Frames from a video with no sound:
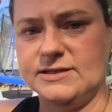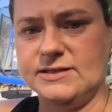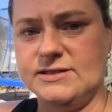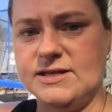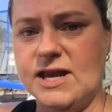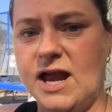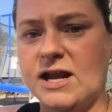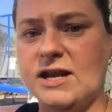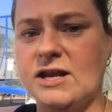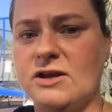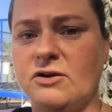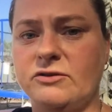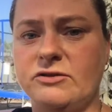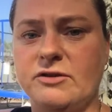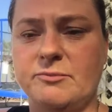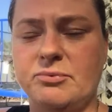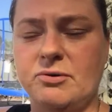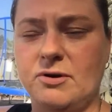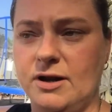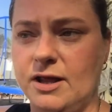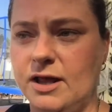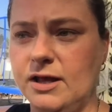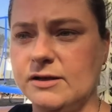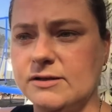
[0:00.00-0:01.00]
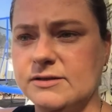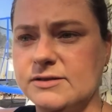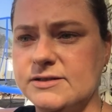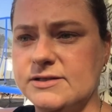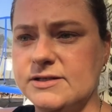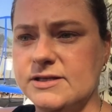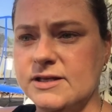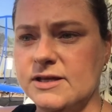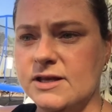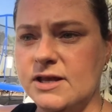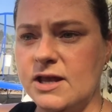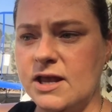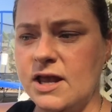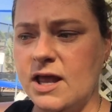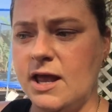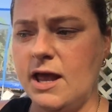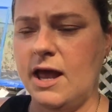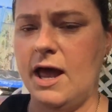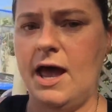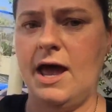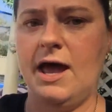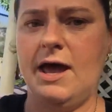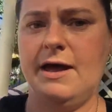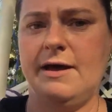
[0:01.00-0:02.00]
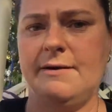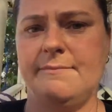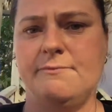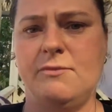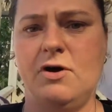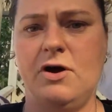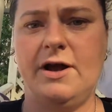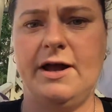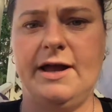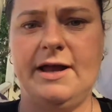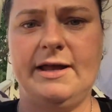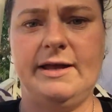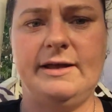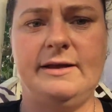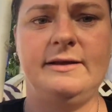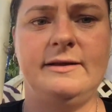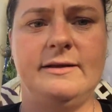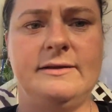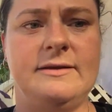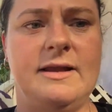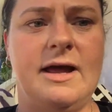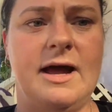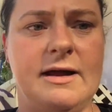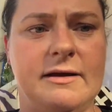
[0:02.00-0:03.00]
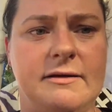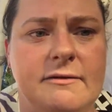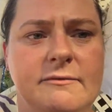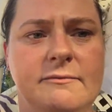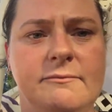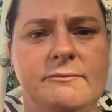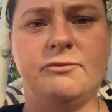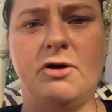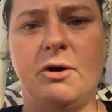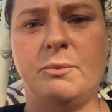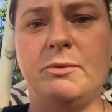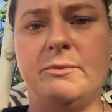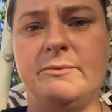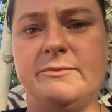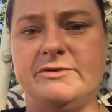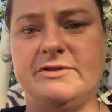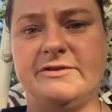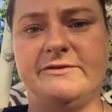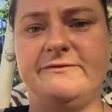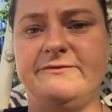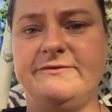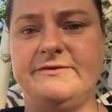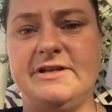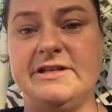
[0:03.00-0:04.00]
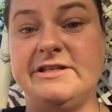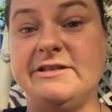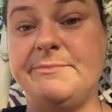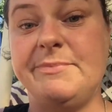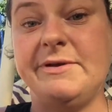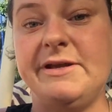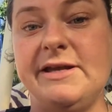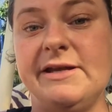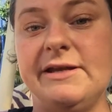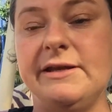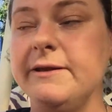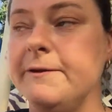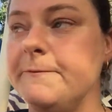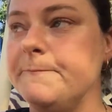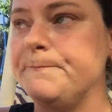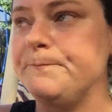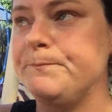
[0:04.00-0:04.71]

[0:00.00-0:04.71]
starting on the products, my lung problems have disappeared.